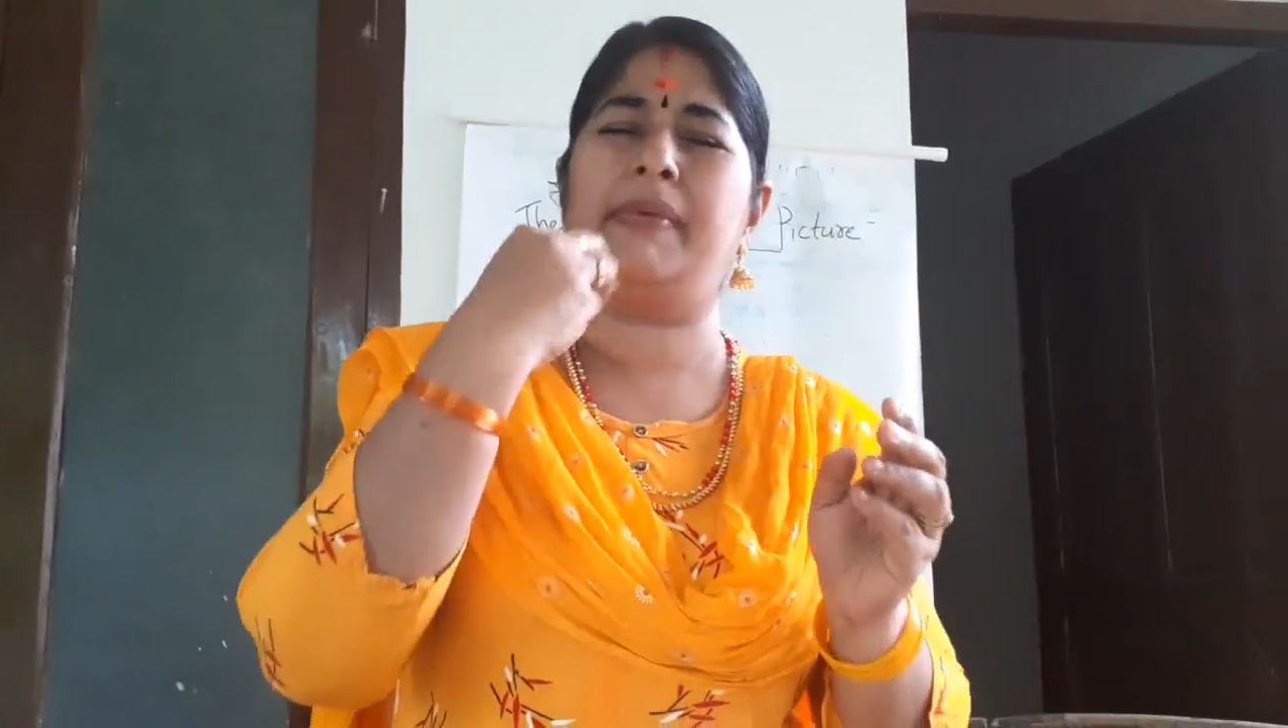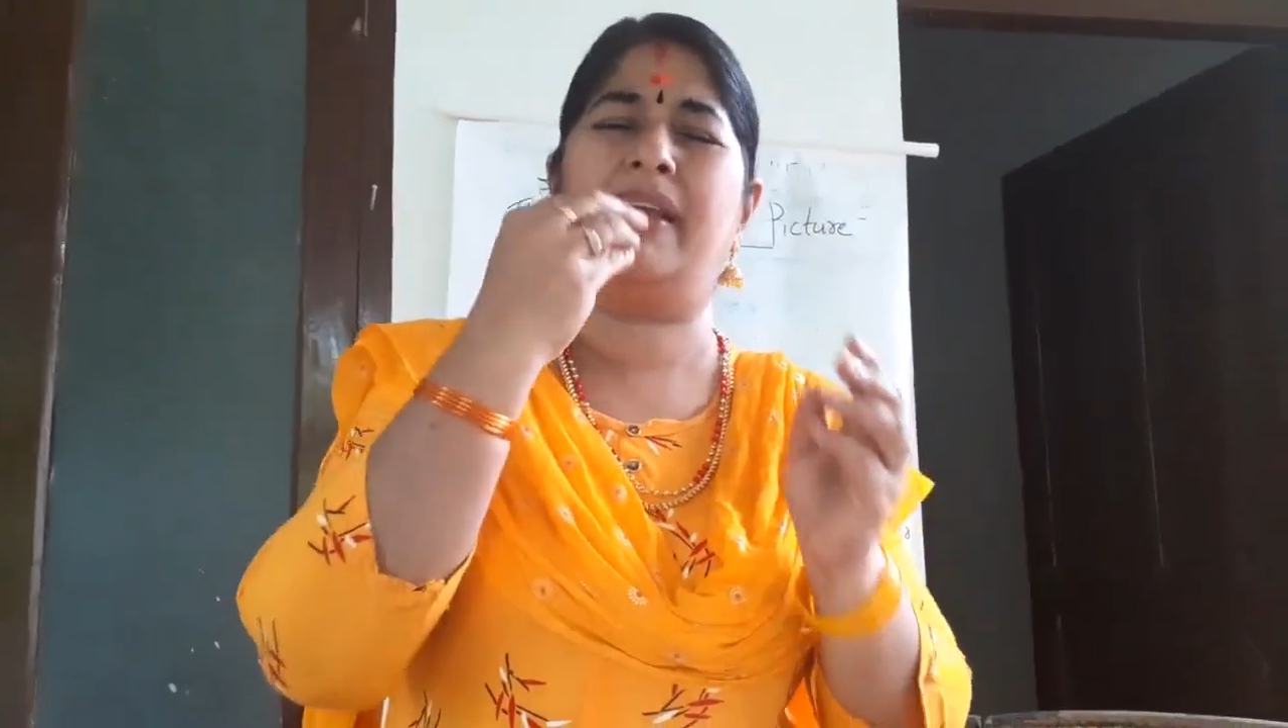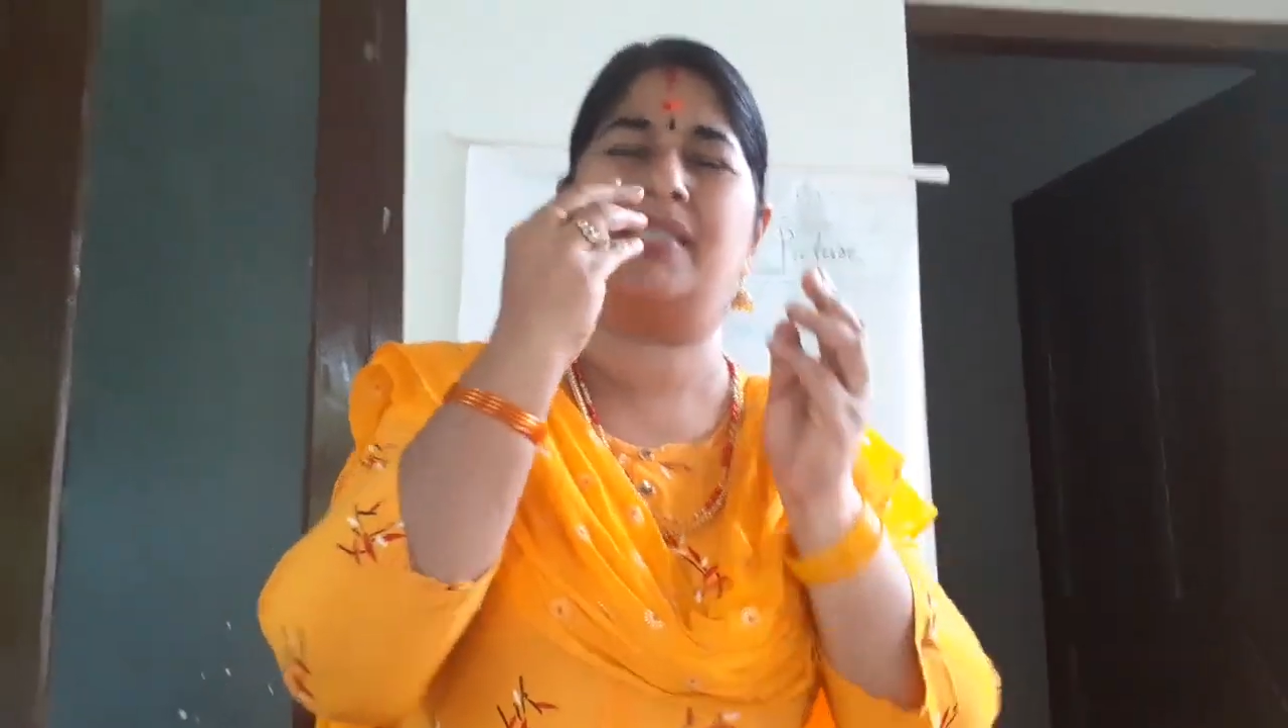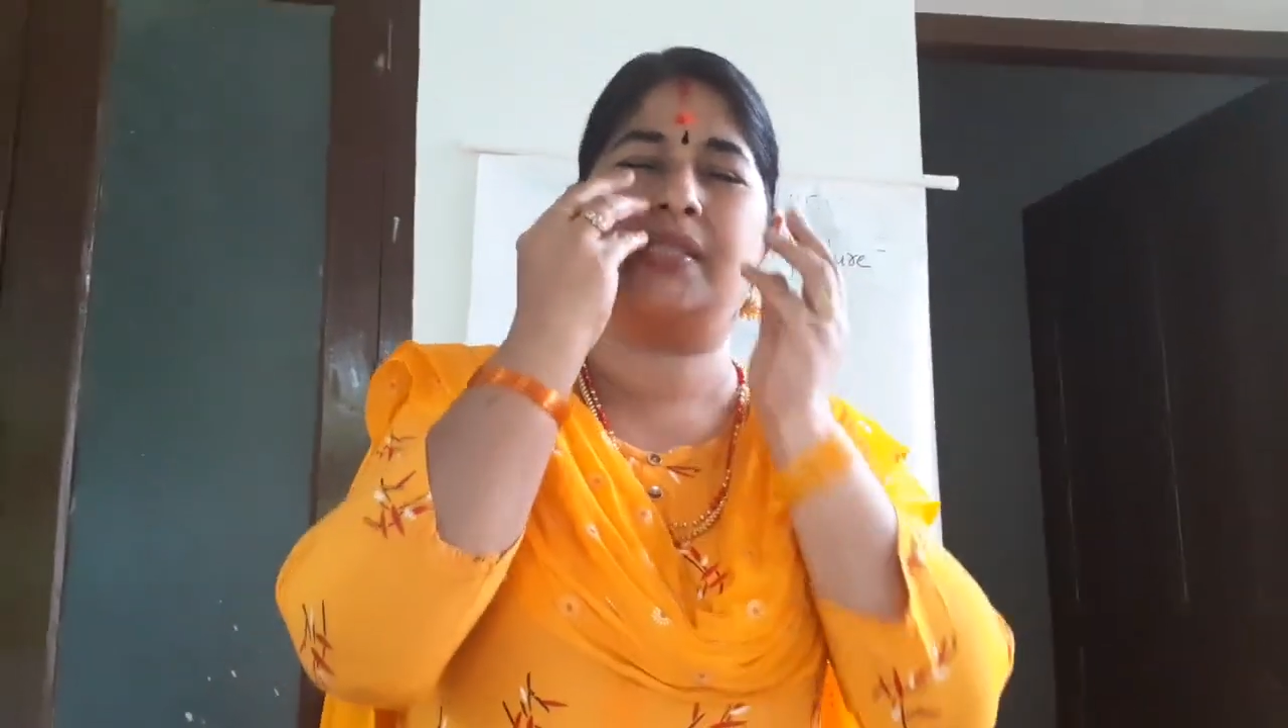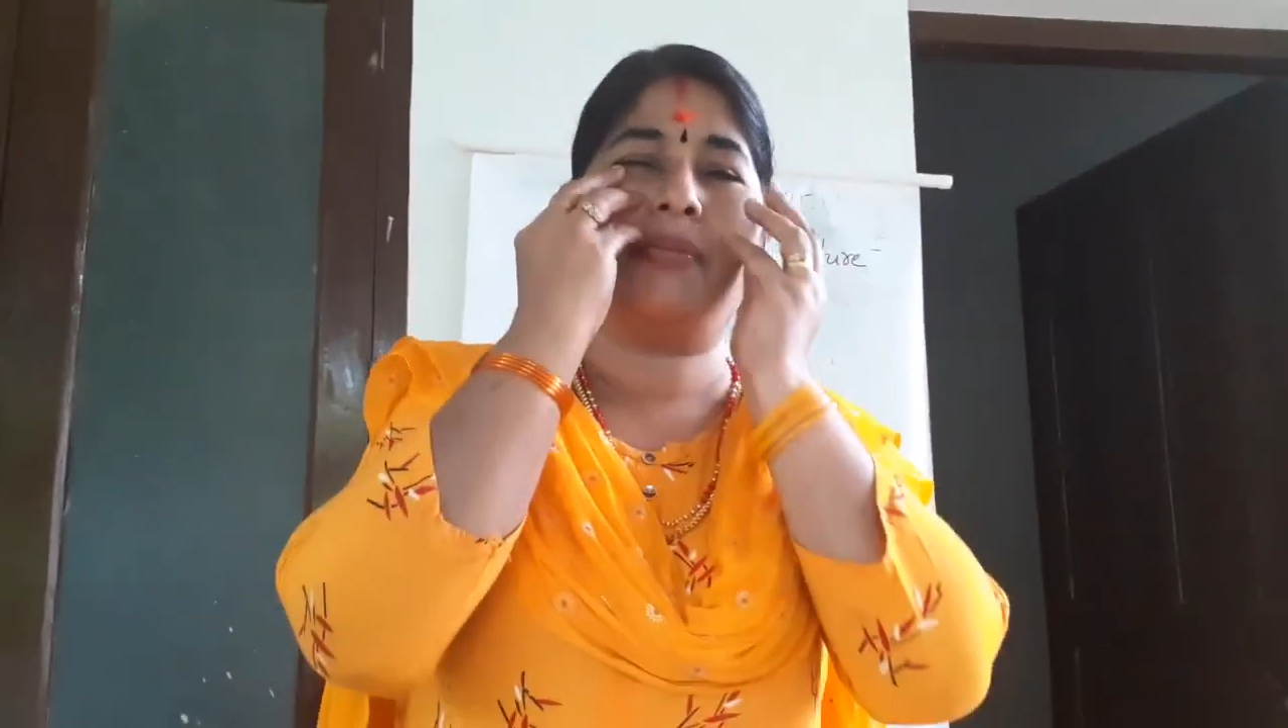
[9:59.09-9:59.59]

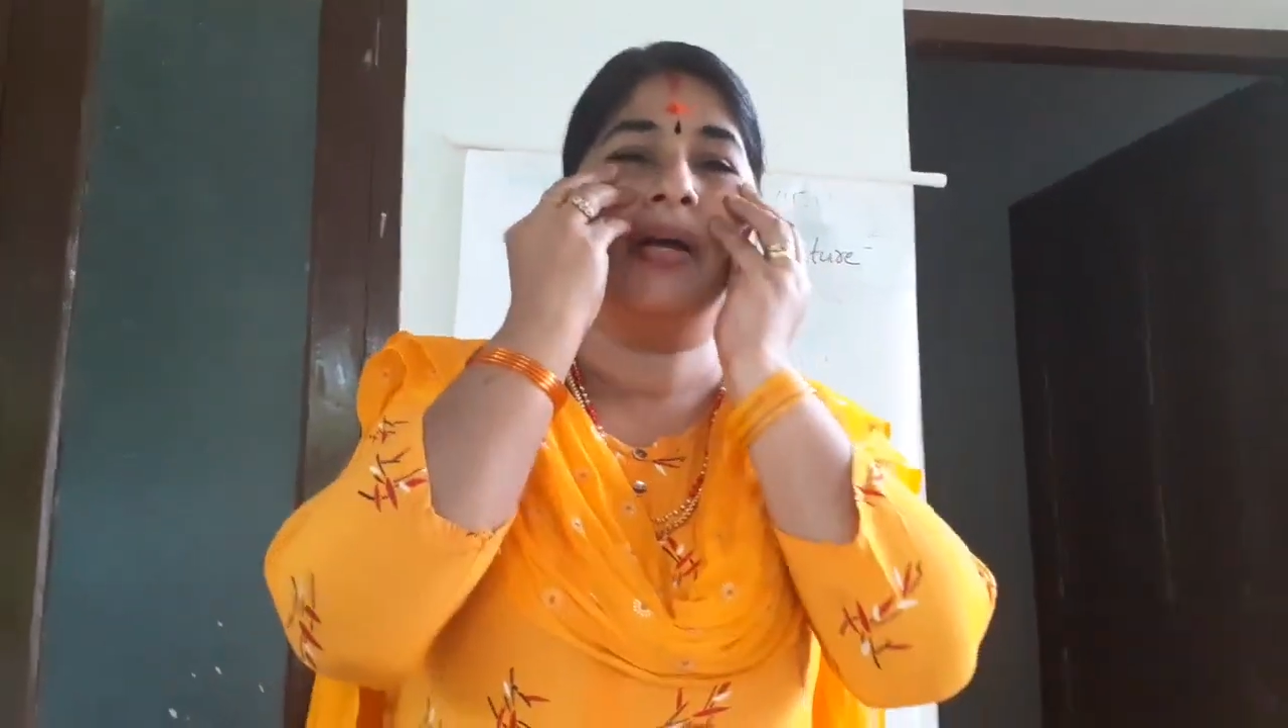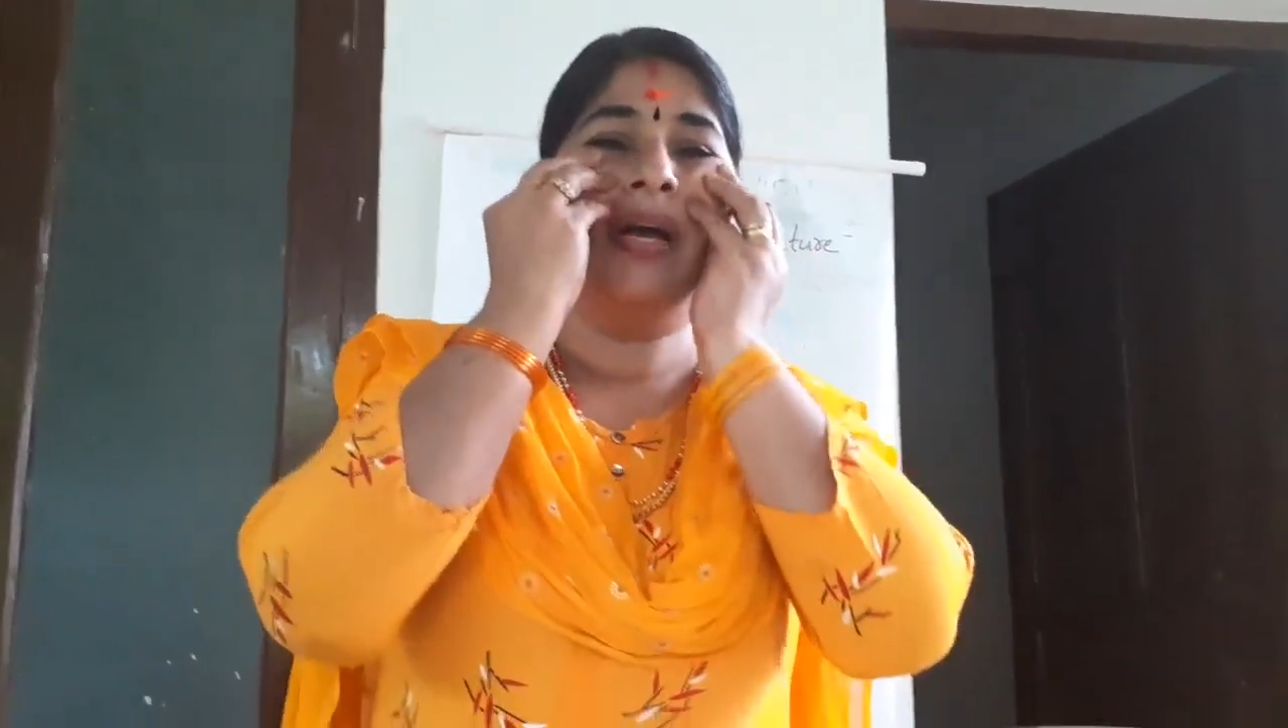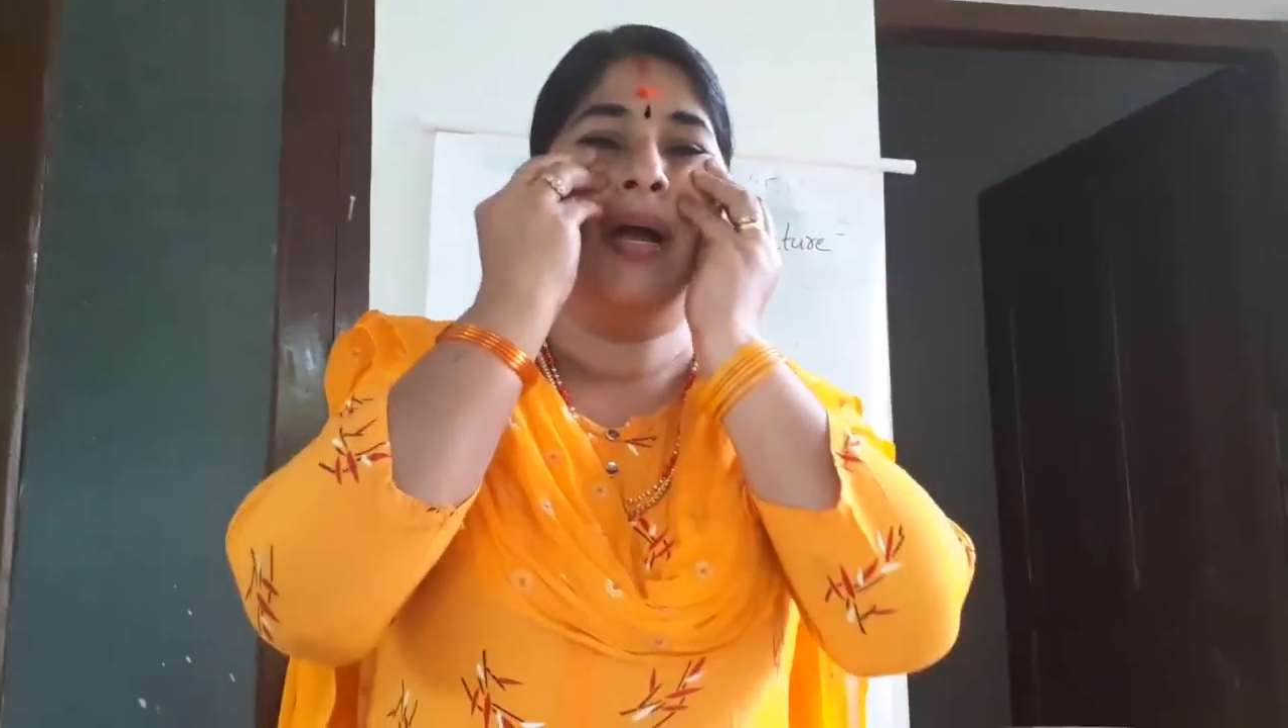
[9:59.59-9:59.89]
maximum,